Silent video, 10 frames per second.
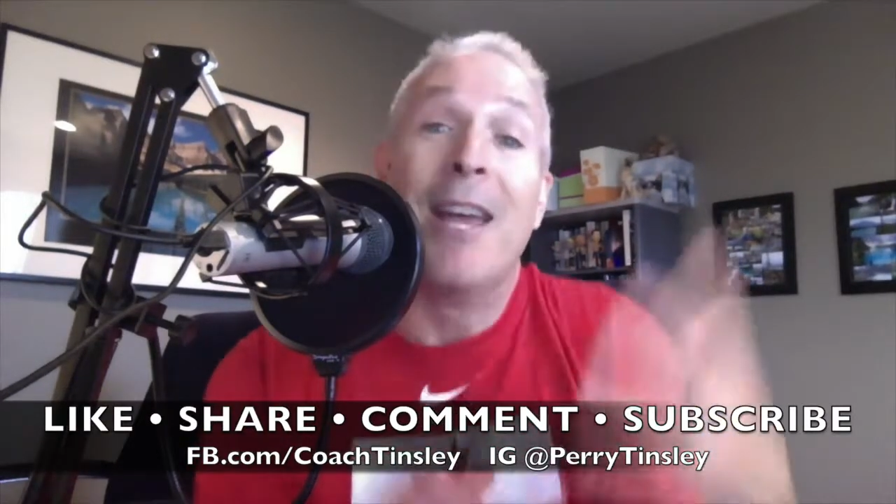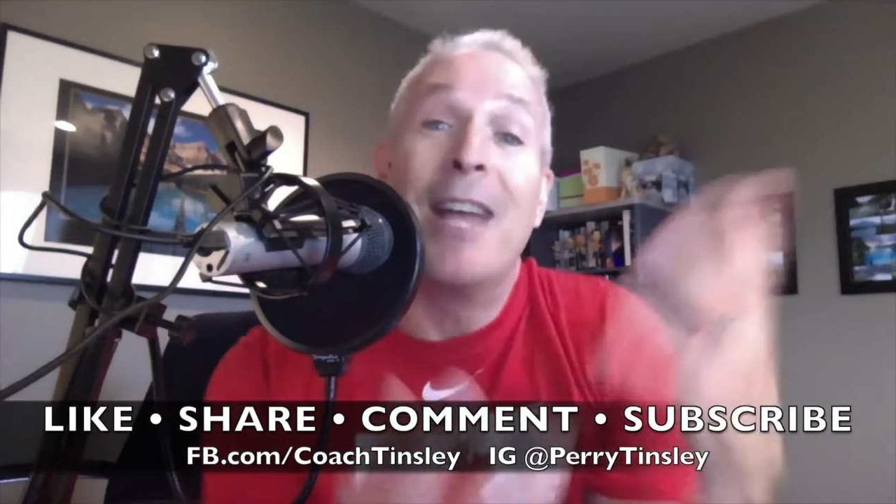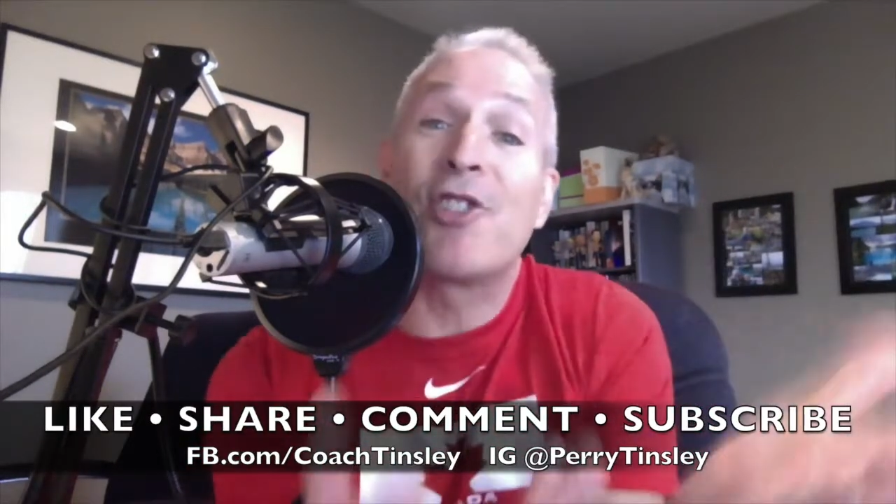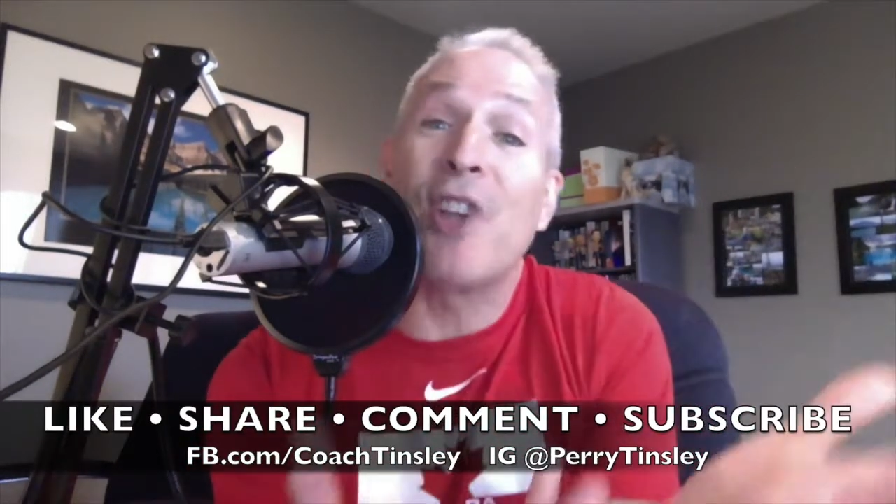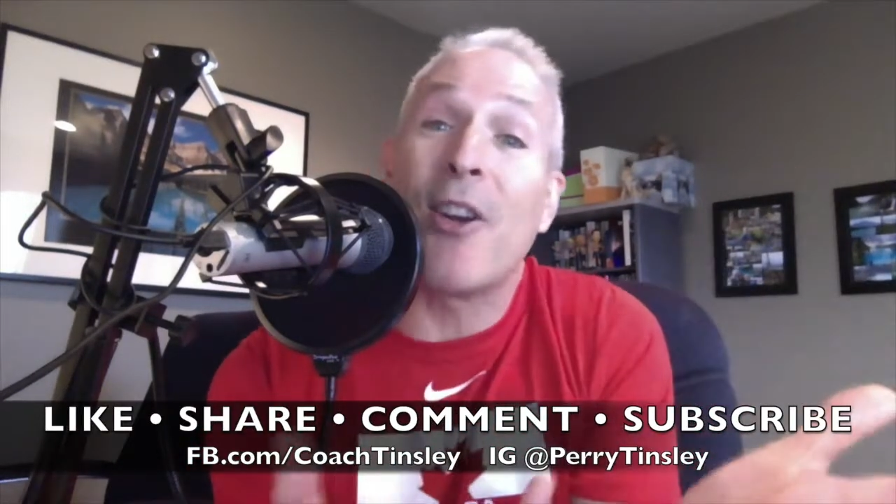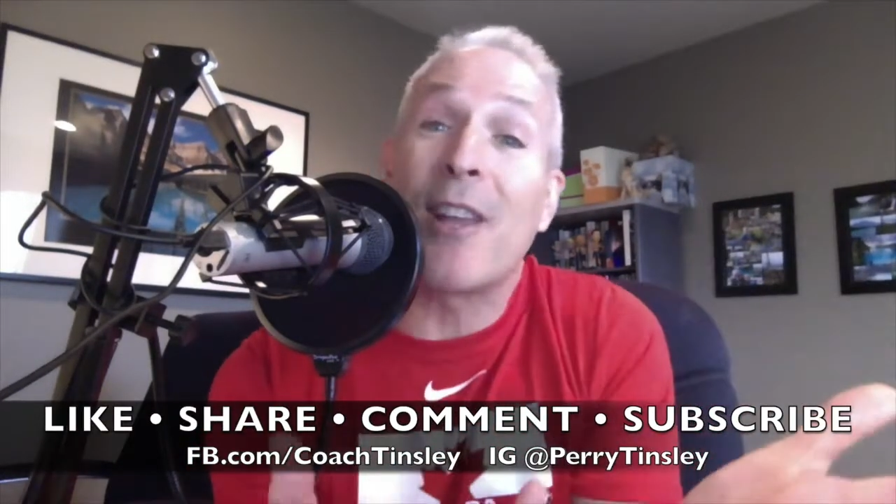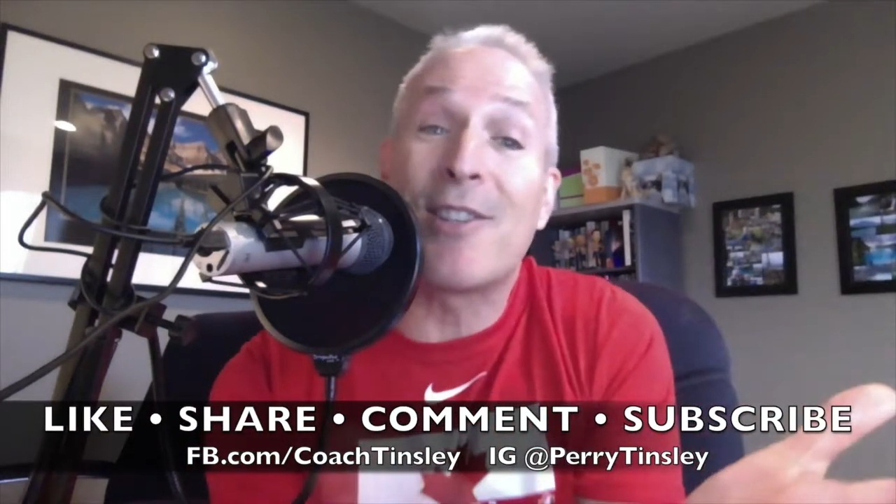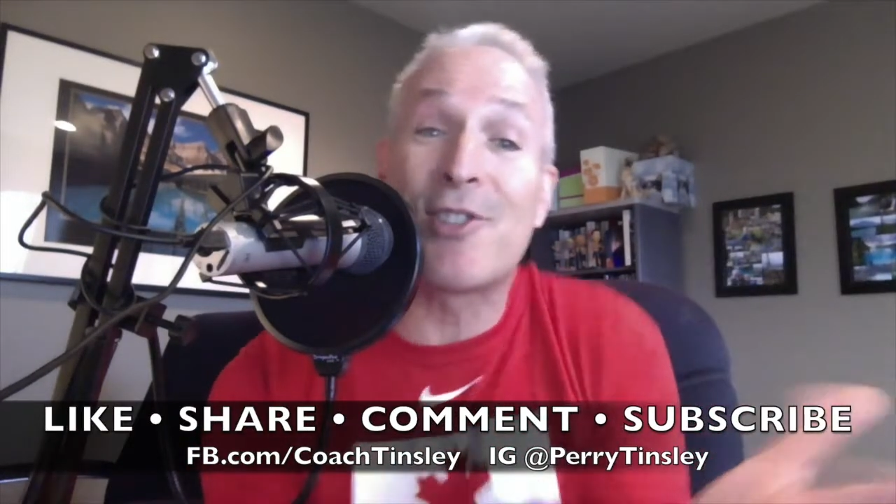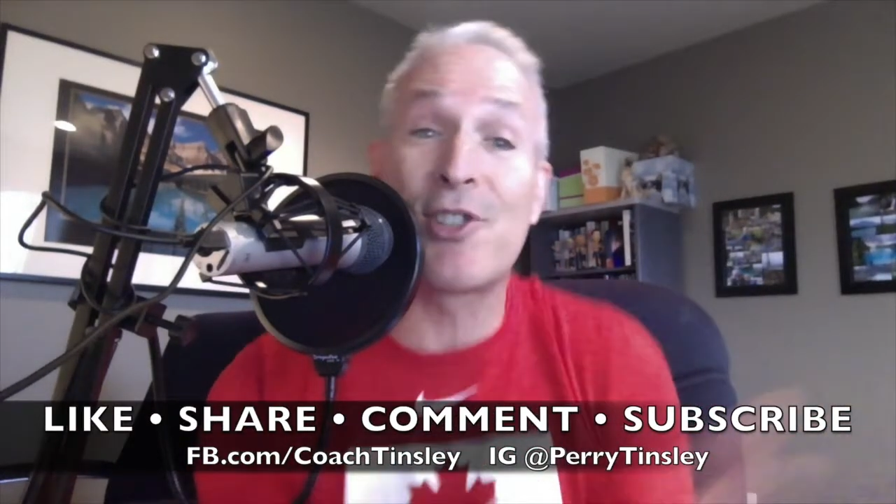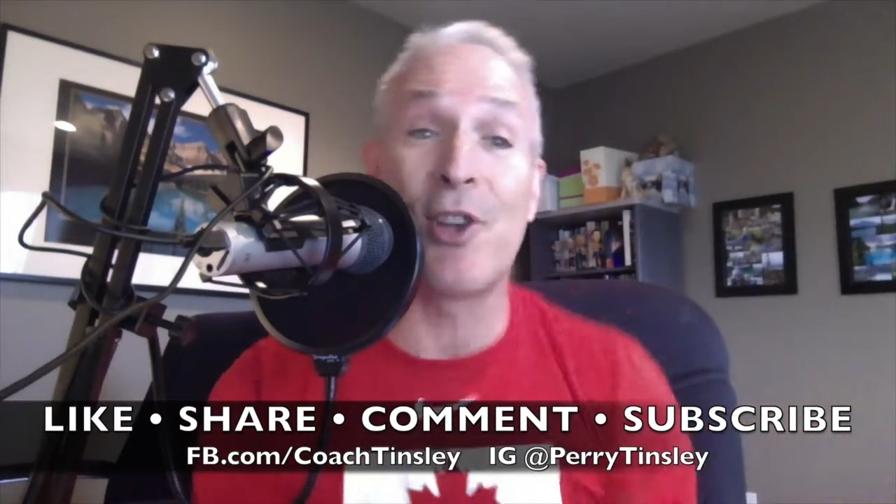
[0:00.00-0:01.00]
and sharing
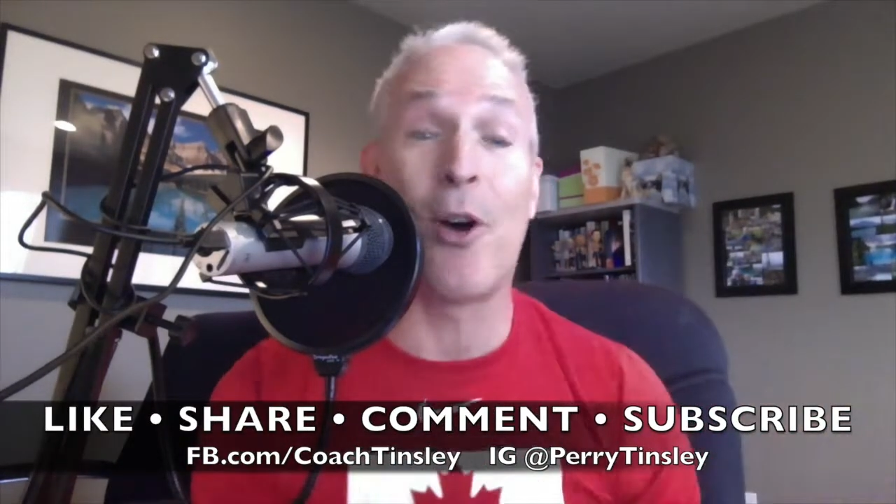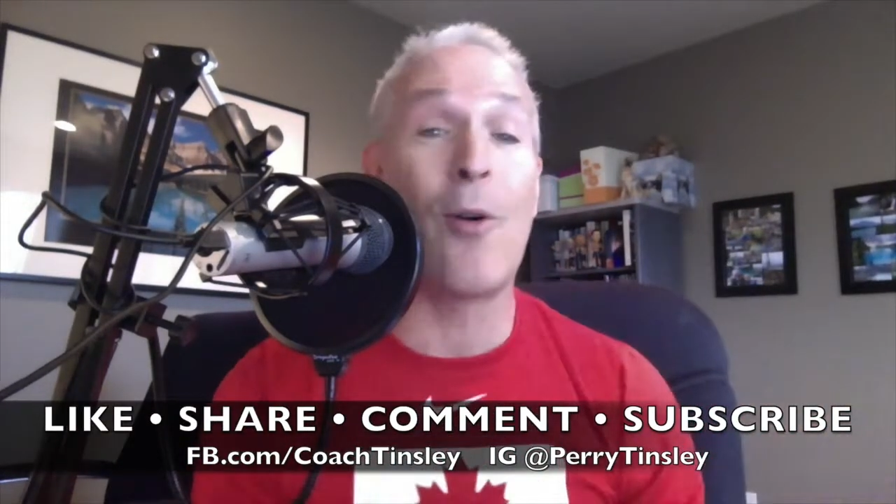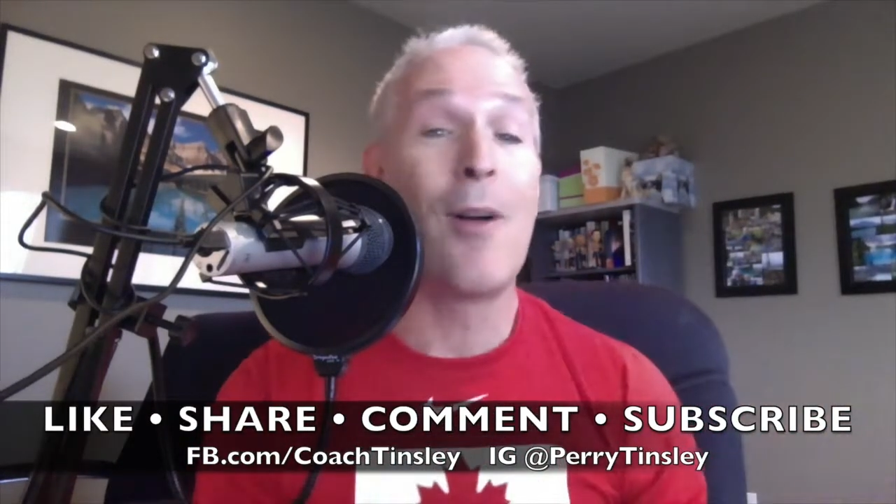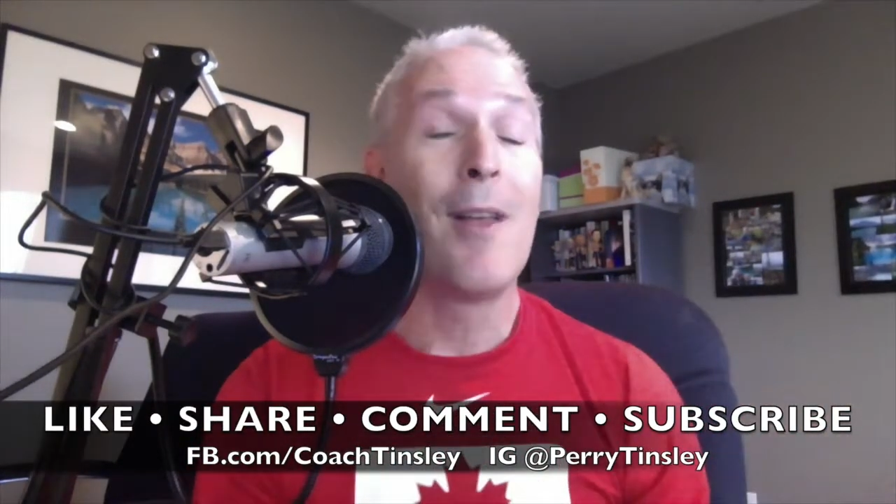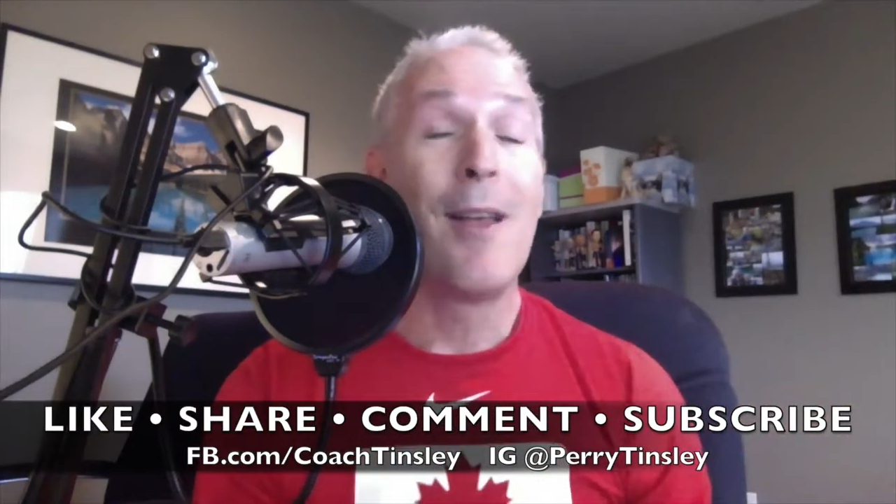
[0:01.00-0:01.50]
this show.